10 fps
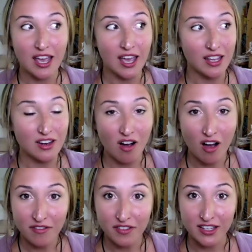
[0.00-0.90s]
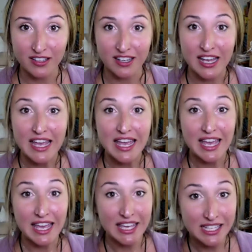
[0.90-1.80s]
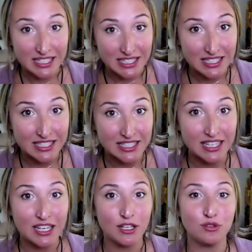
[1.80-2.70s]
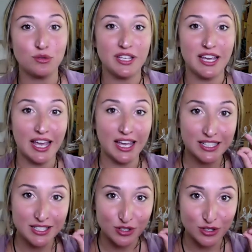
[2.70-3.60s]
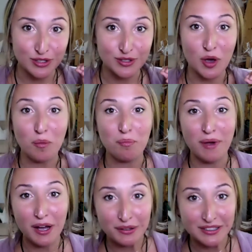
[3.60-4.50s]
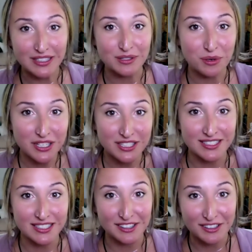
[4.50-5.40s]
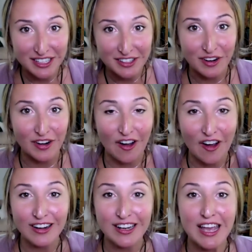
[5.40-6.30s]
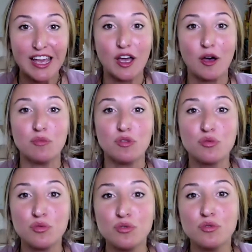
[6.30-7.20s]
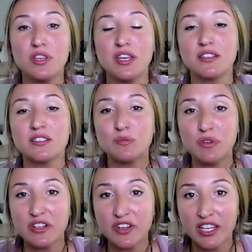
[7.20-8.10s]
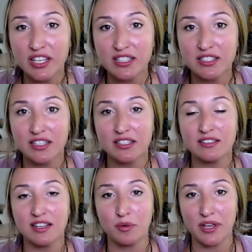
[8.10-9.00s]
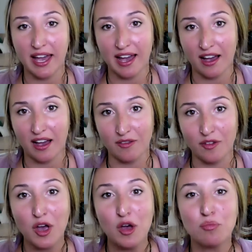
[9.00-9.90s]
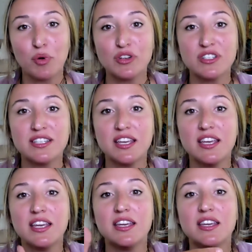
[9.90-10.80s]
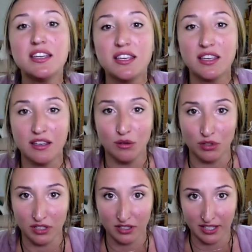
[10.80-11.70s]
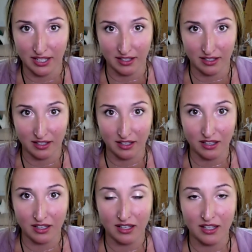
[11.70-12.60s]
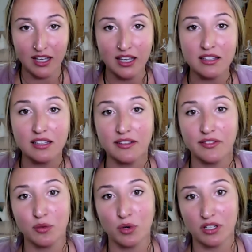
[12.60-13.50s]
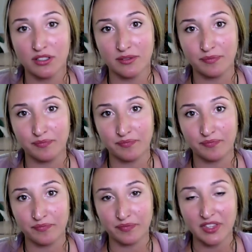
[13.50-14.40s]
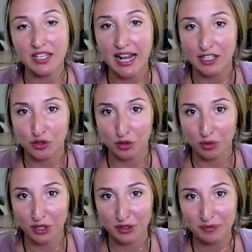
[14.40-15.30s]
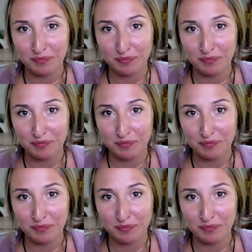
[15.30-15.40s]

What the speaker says: and often hints to the answers about these questions that are in our heart come through the experiences that we have, particularly in the living world, in the natural world.